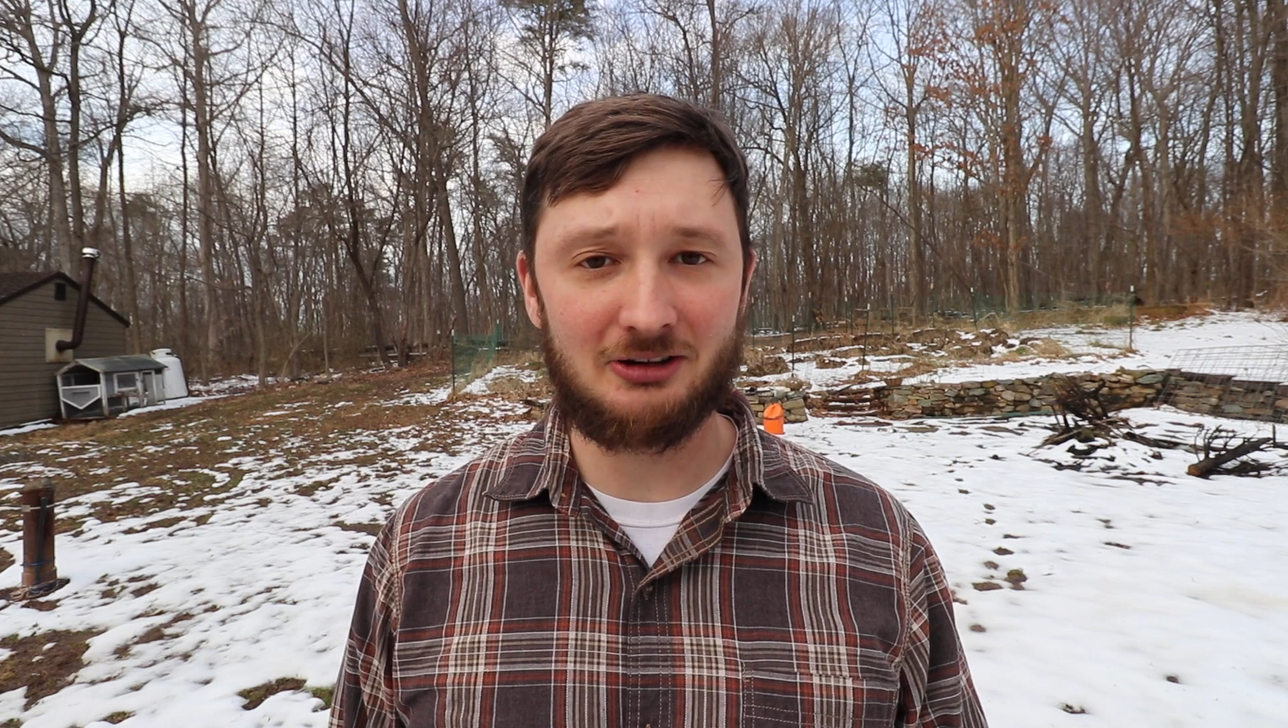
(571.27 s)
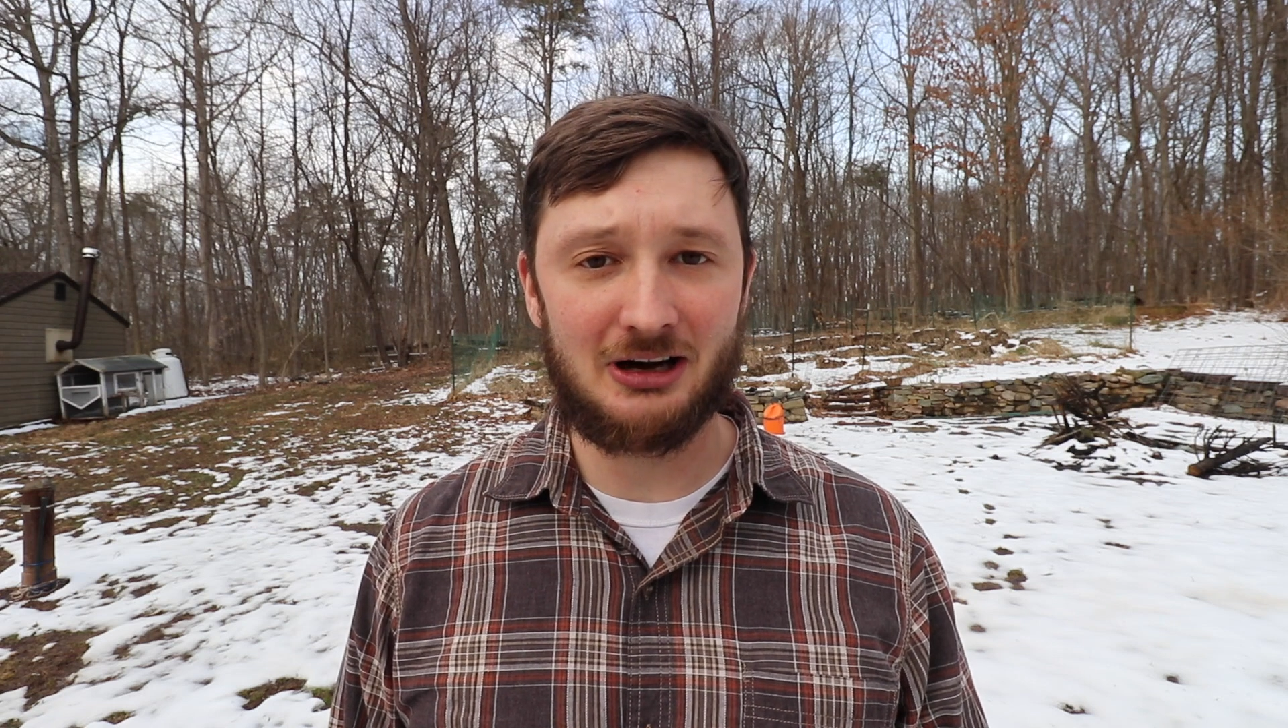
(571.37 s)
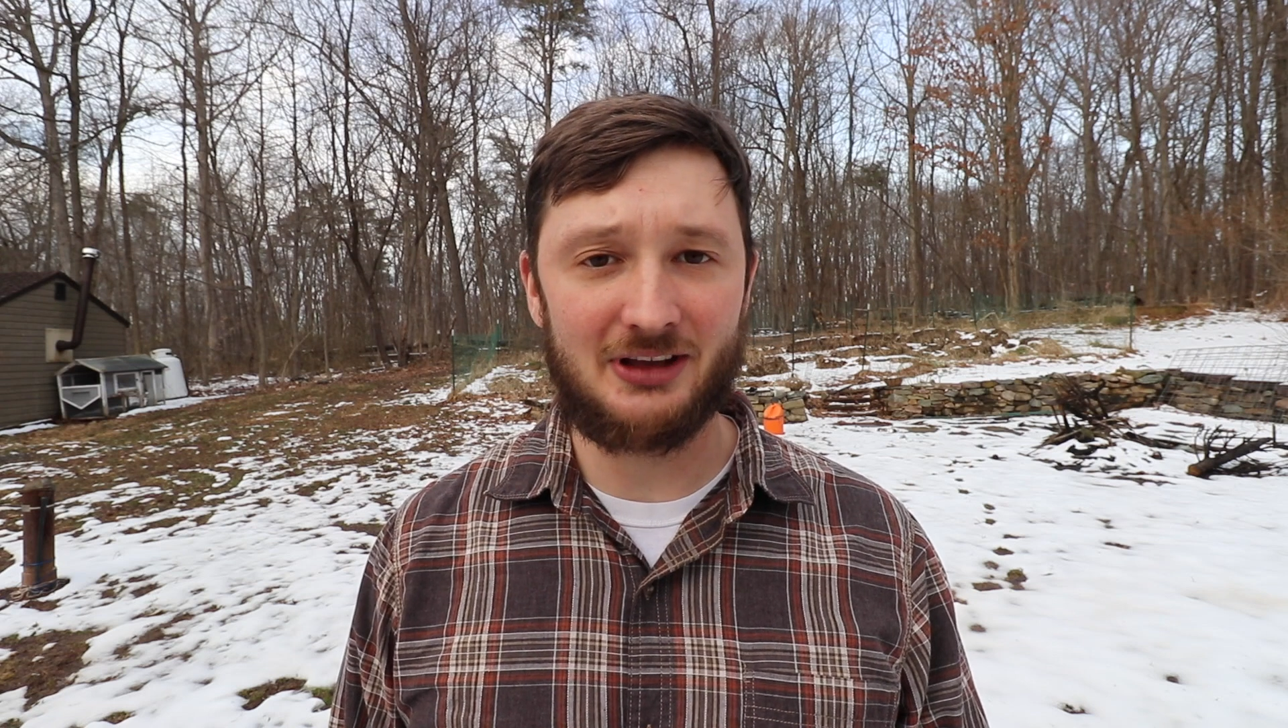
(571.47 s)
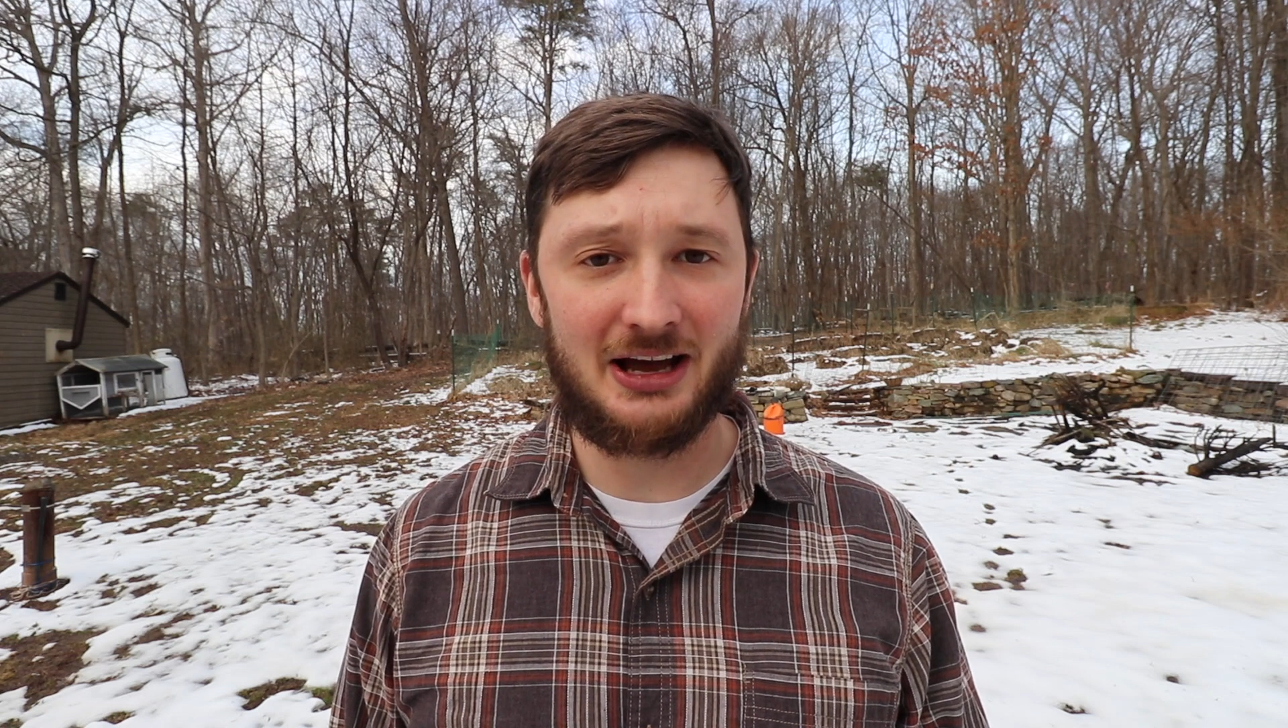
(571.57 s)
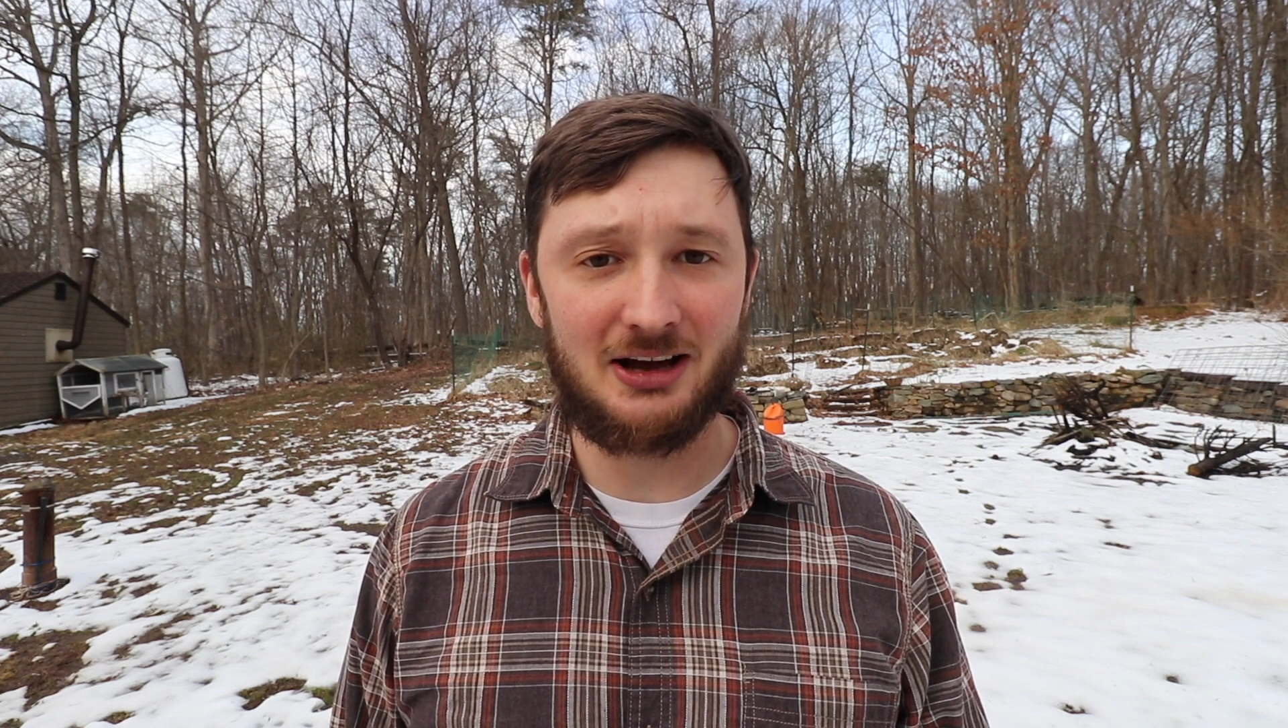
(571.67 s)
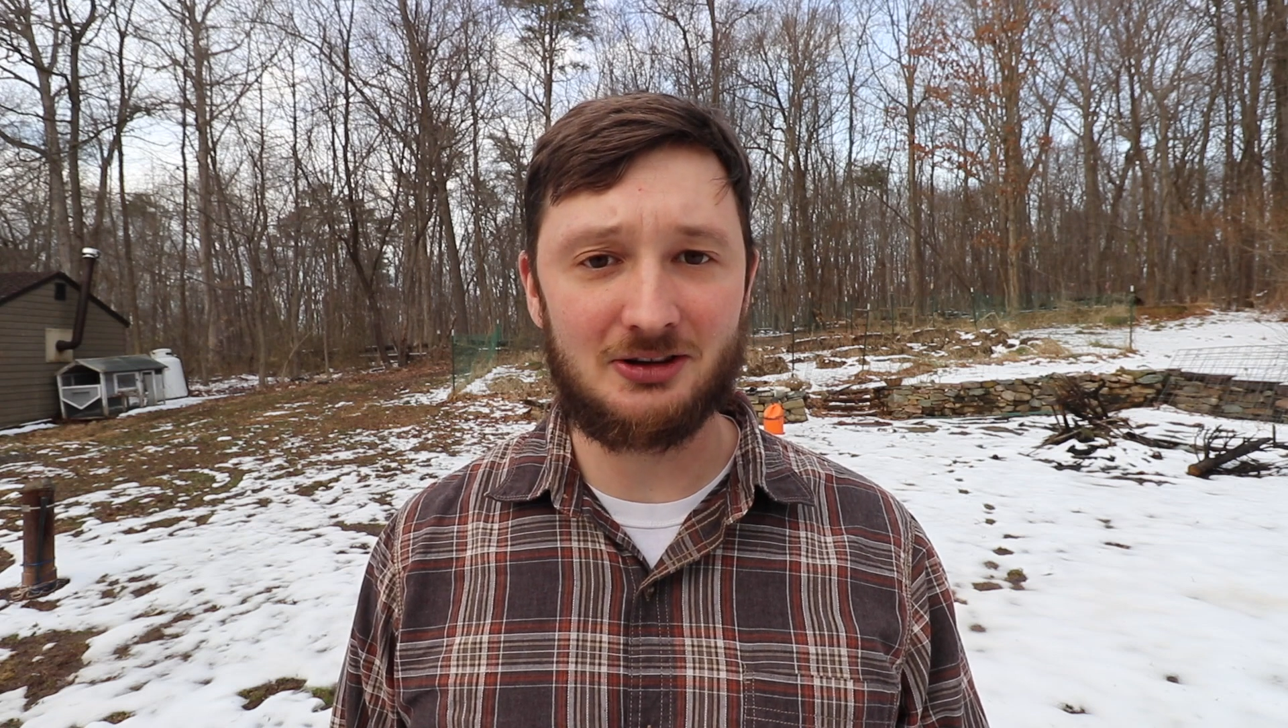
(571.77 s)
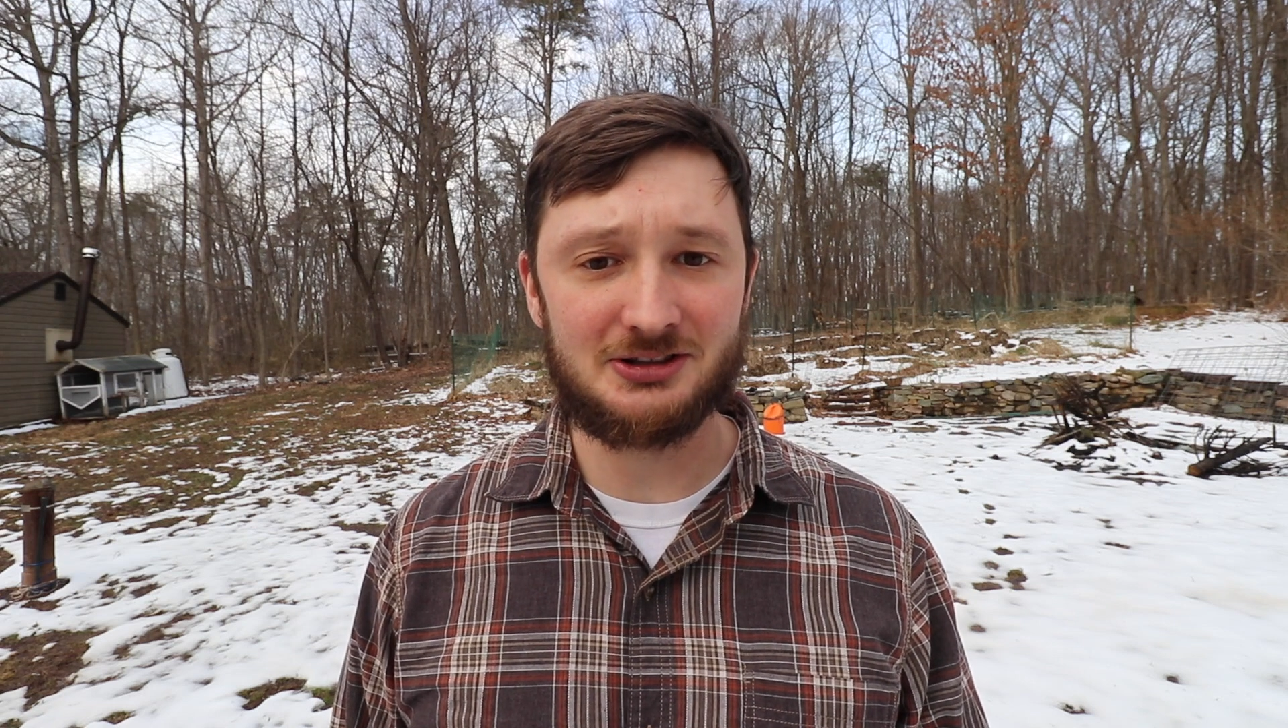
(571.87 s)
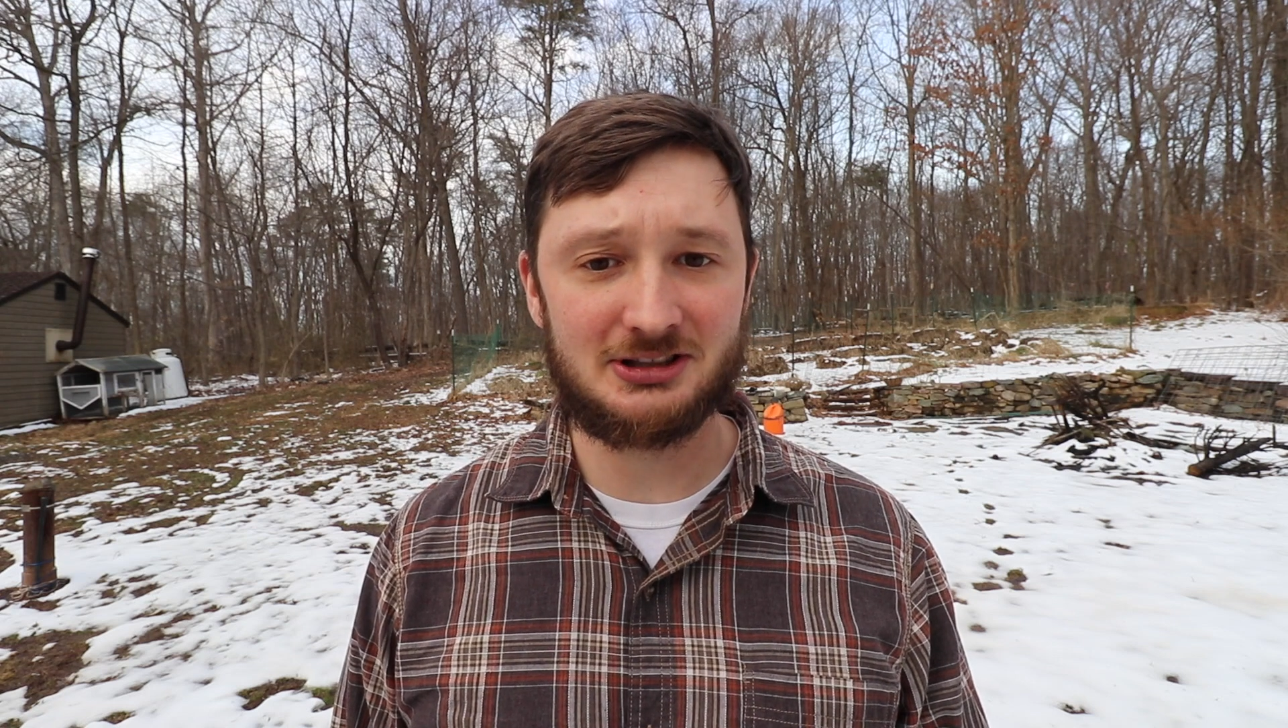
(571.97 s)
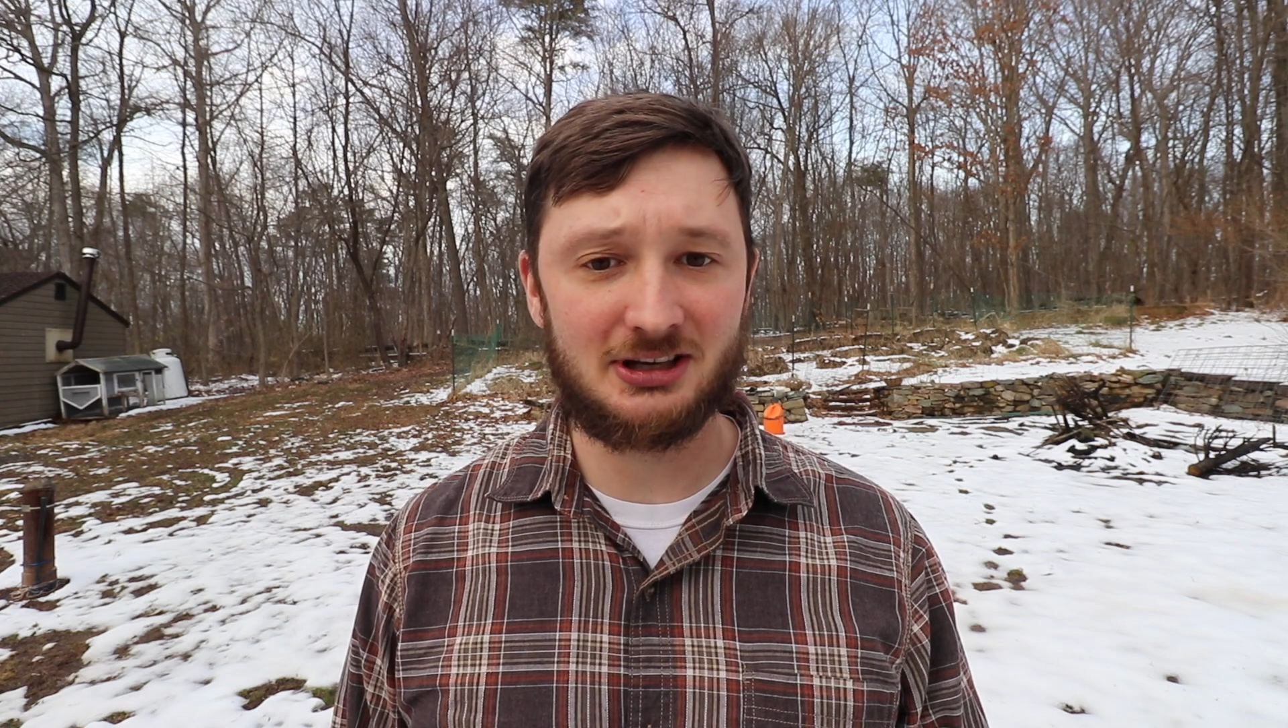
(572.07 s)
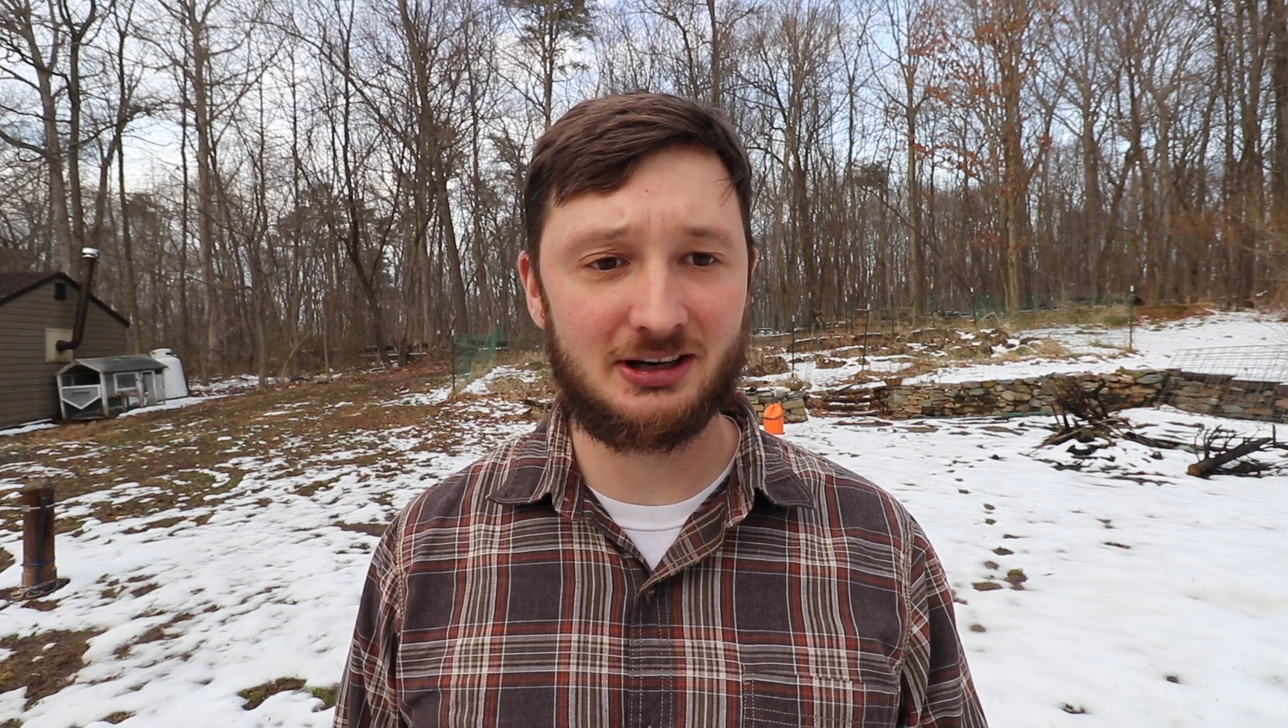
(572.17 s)
around the
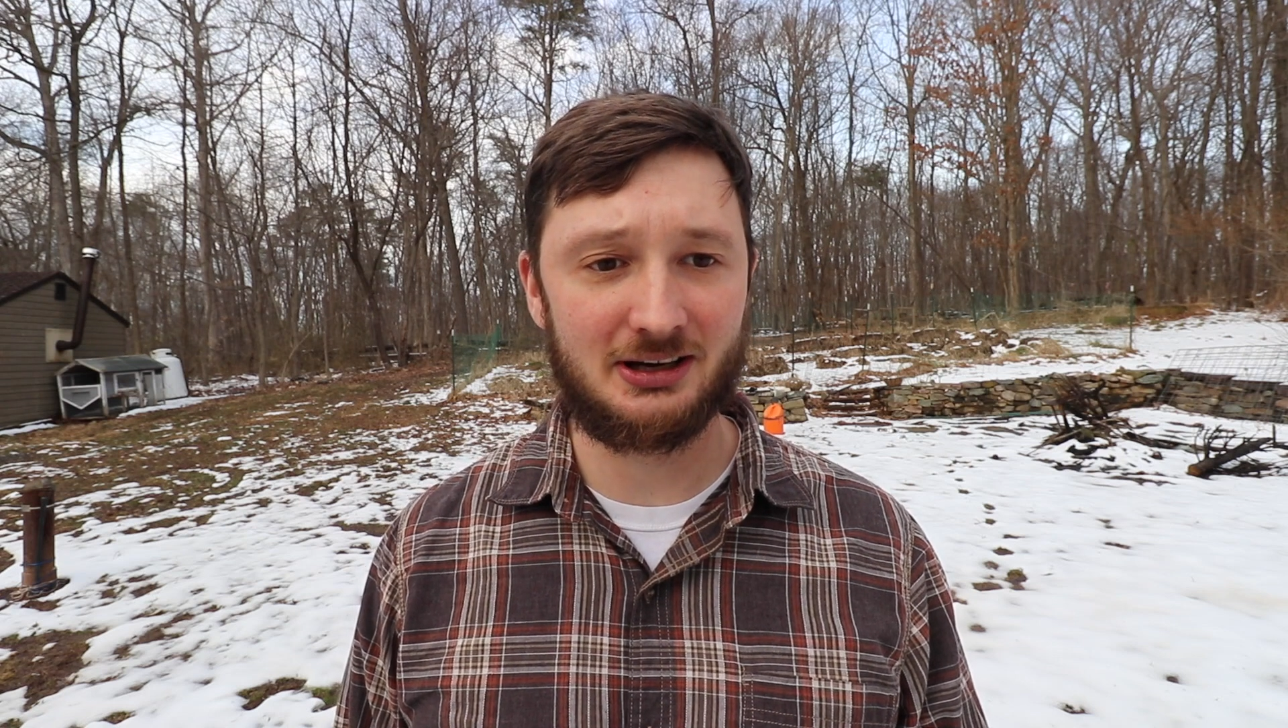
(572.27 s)
house.